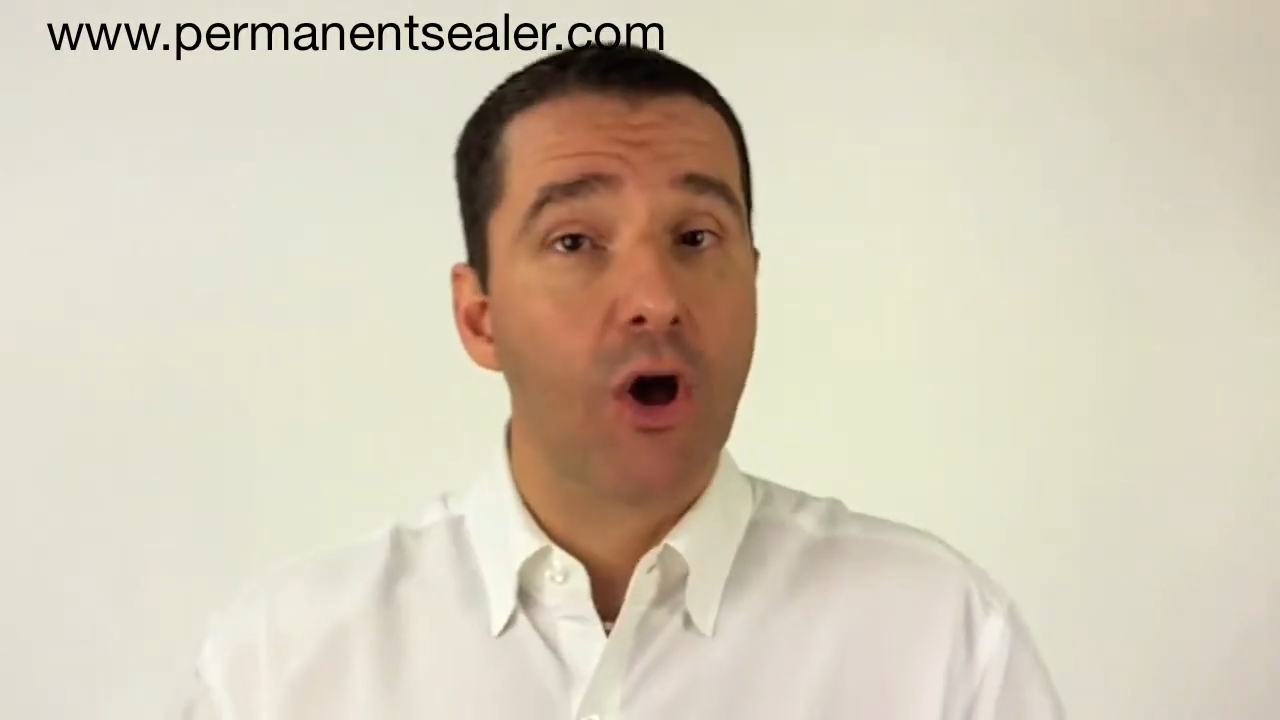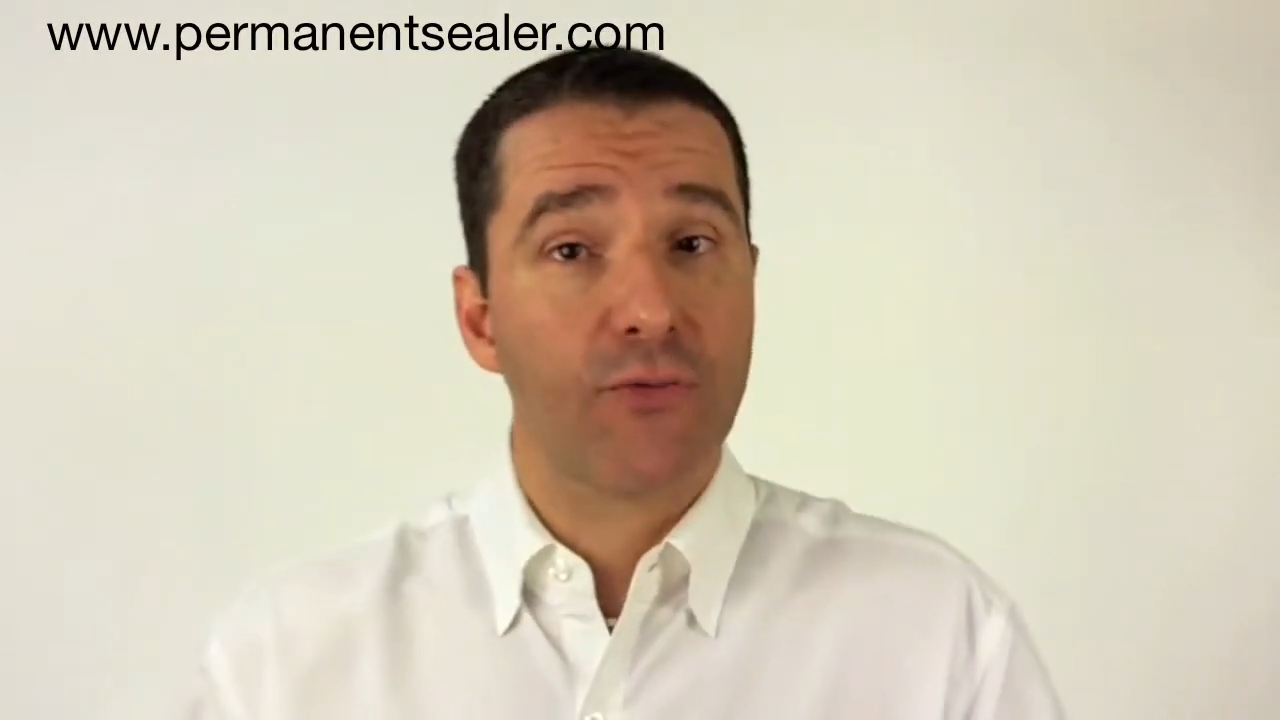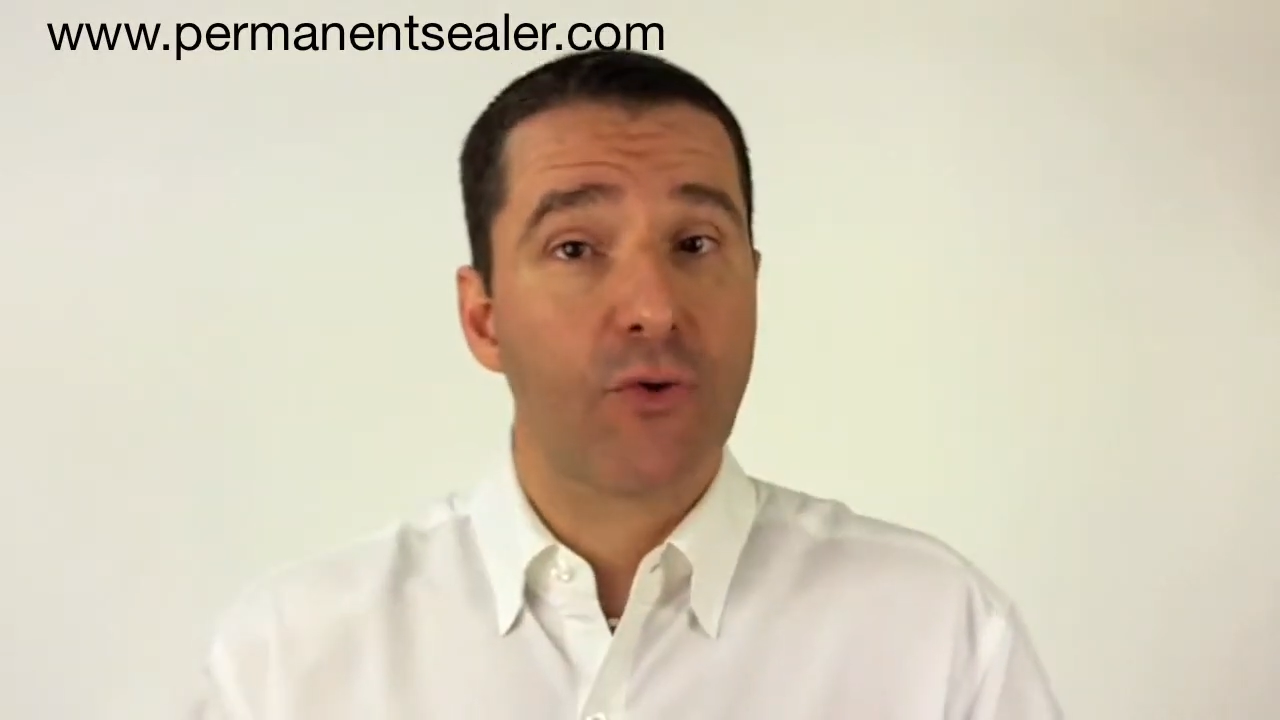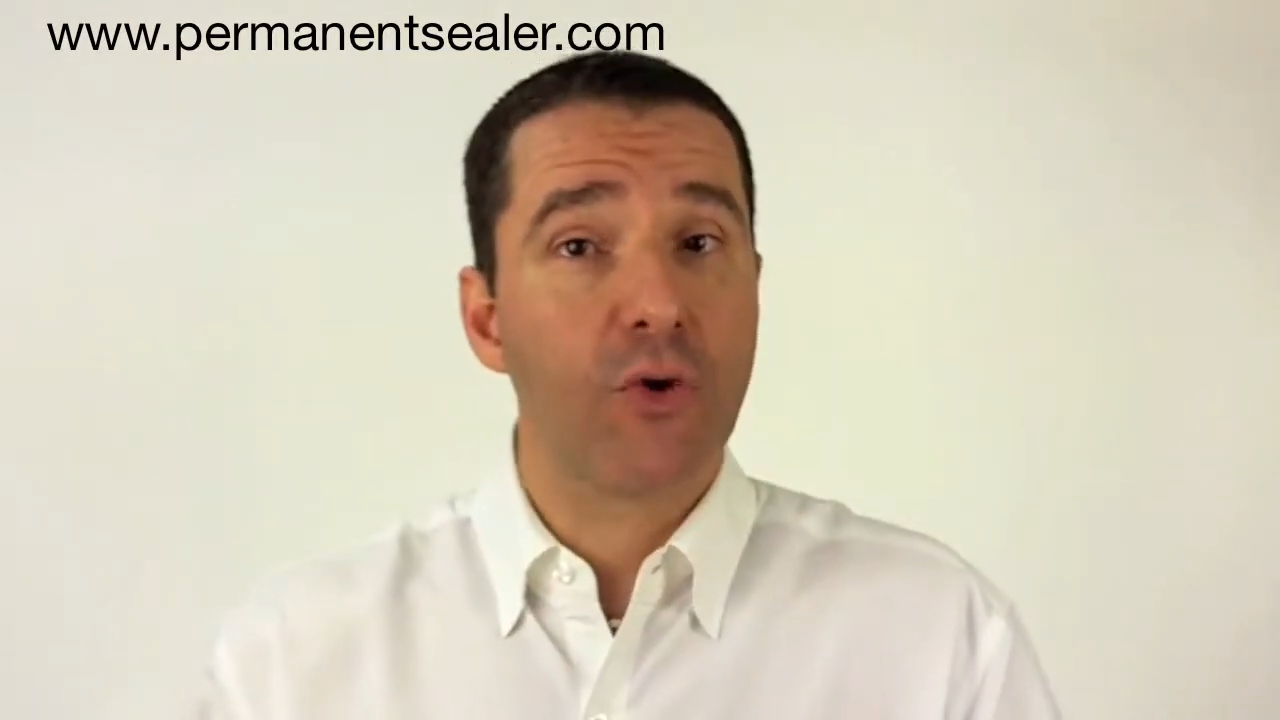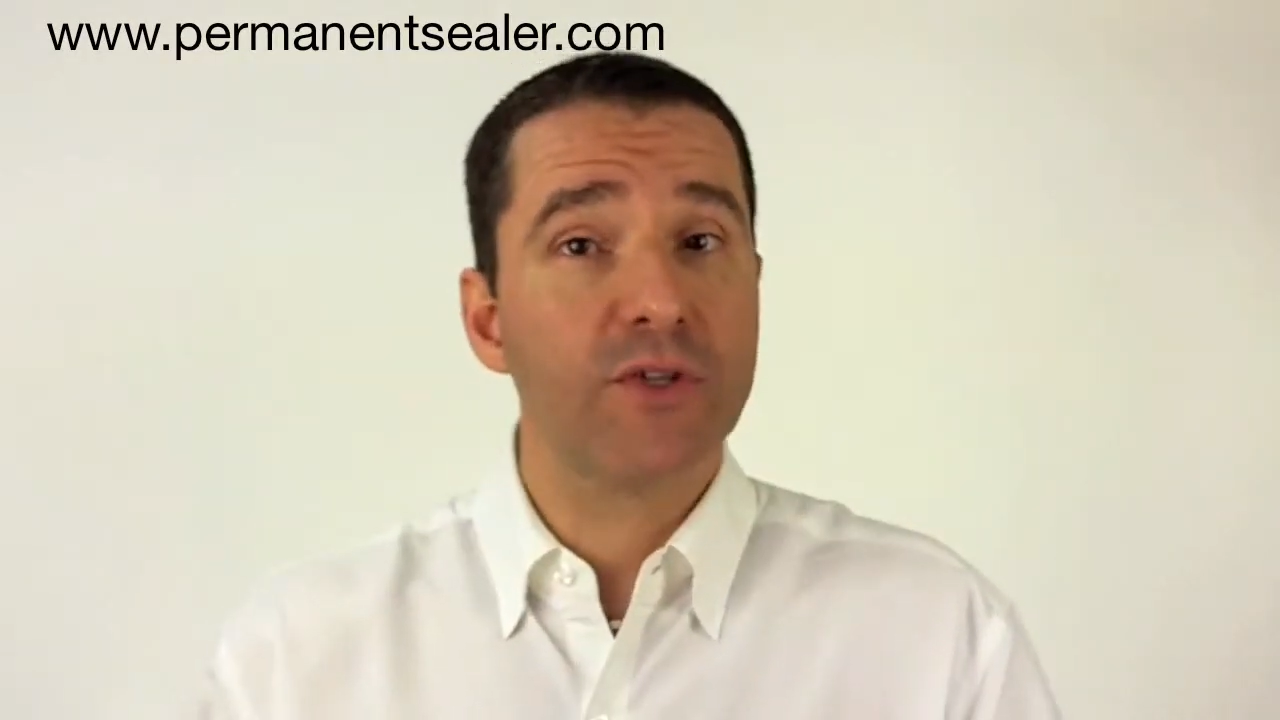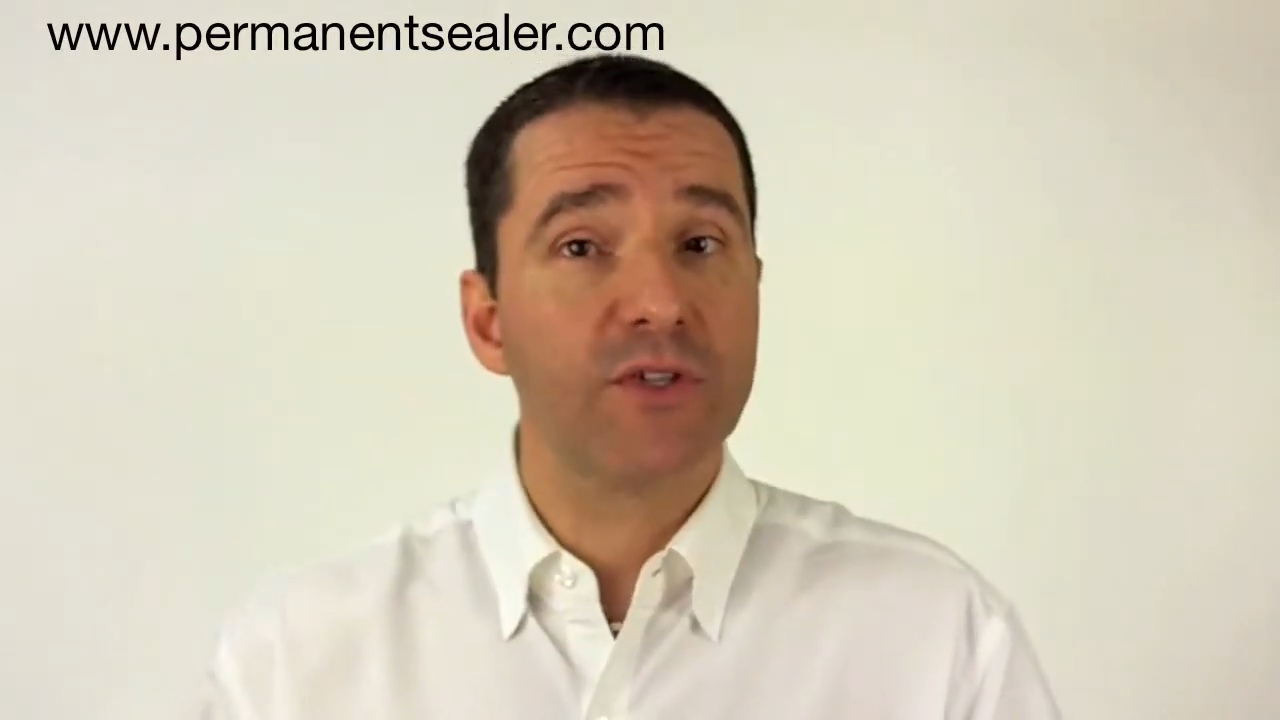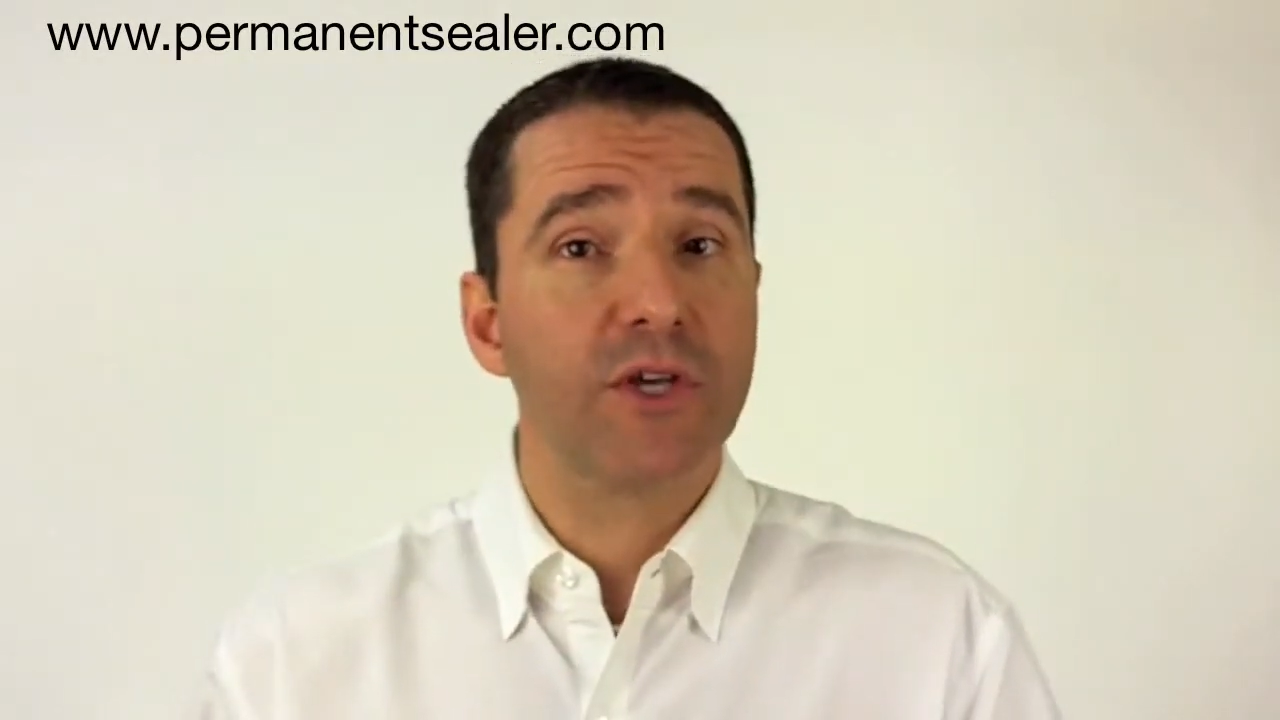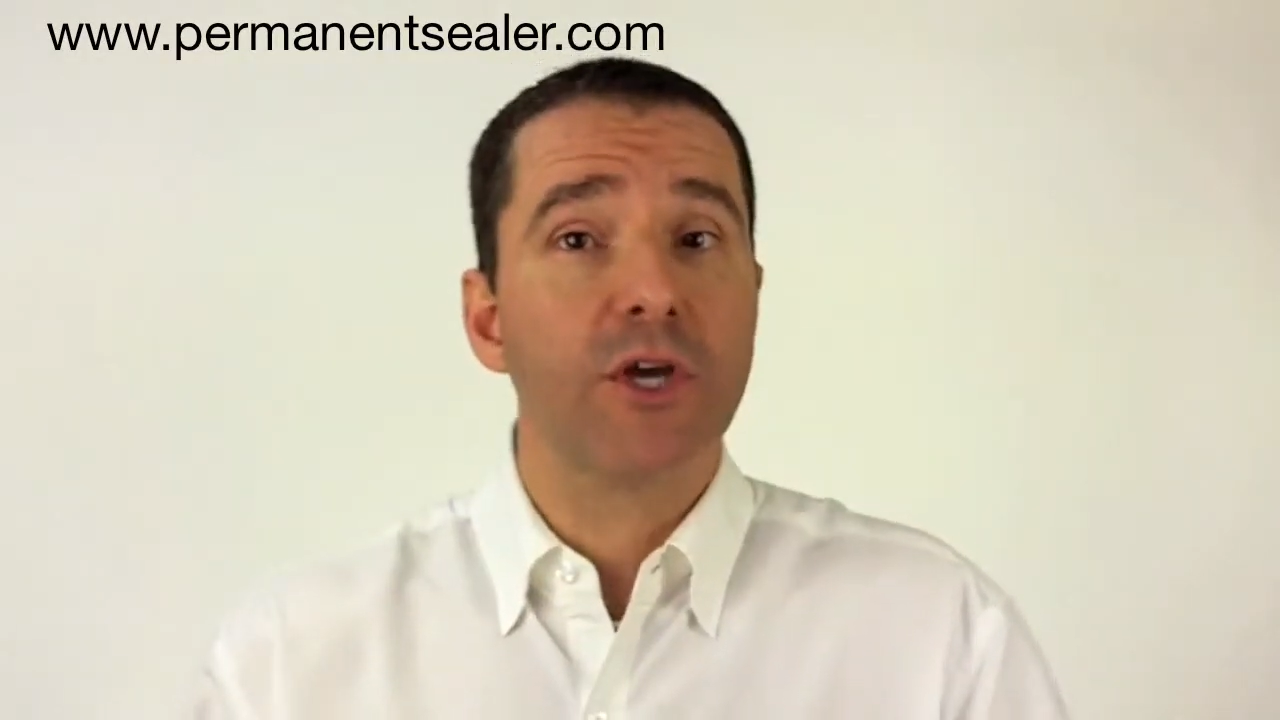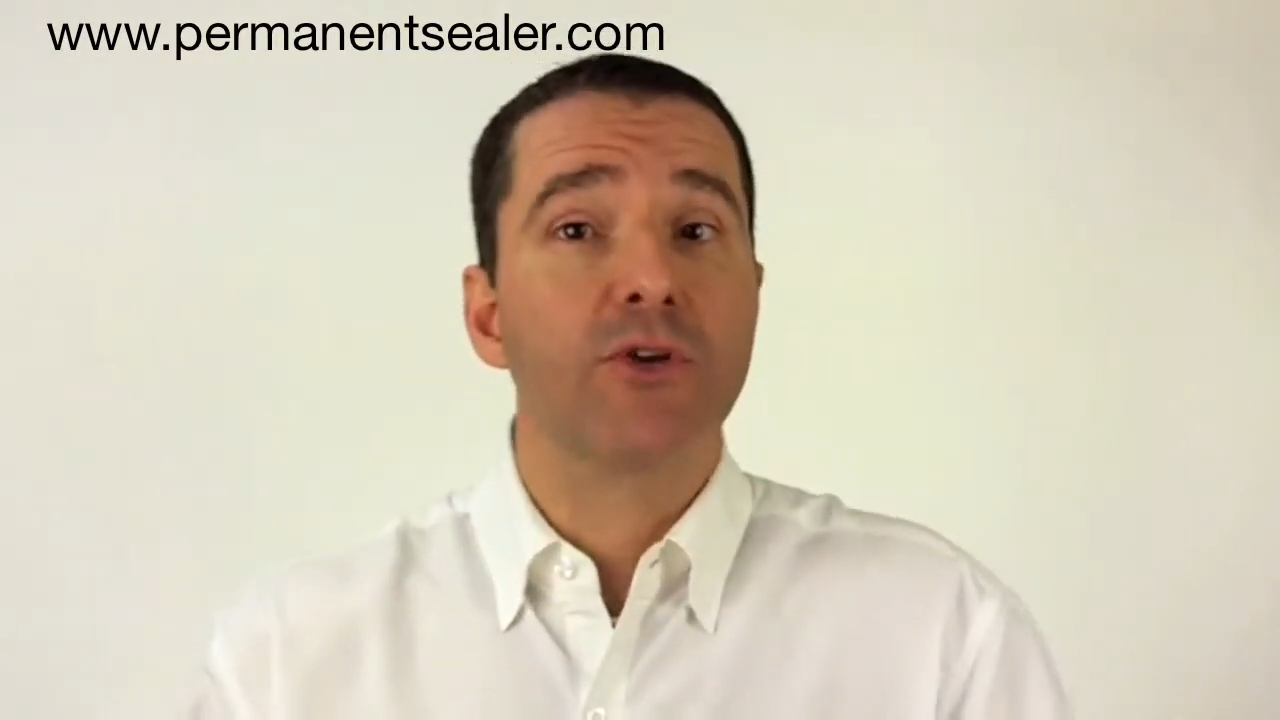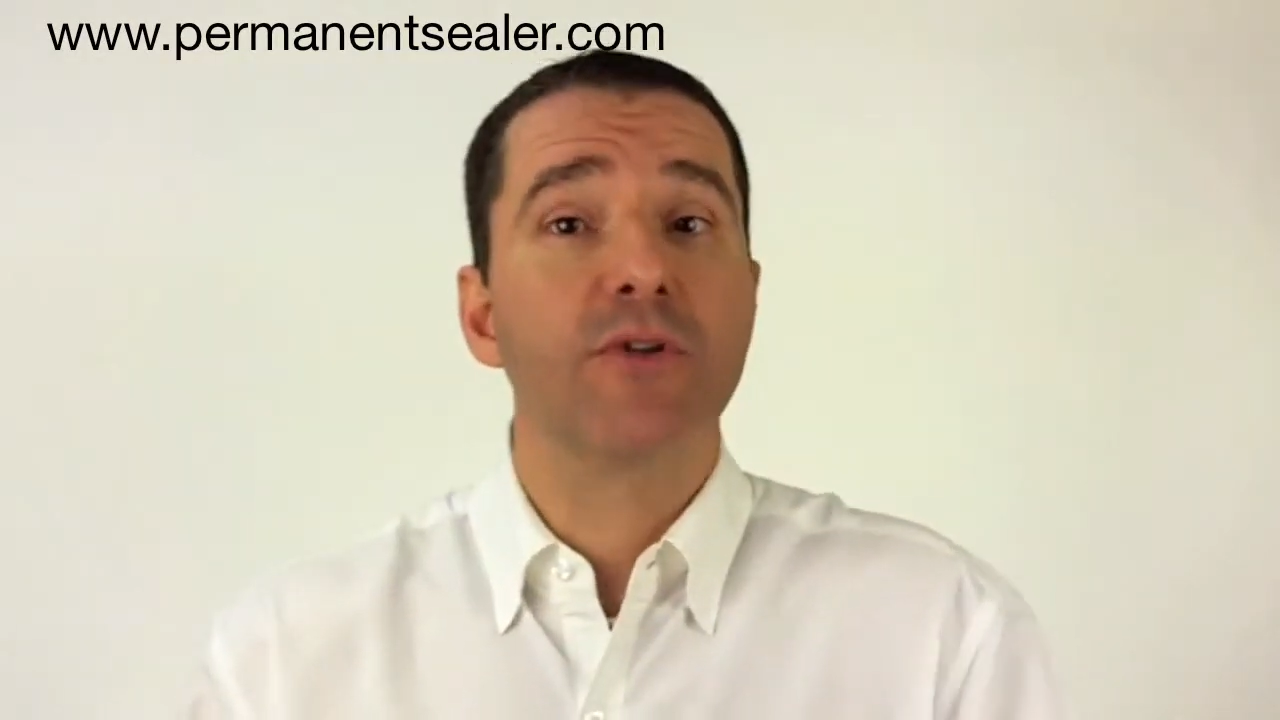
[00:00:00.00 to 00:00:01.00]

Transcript: Of course,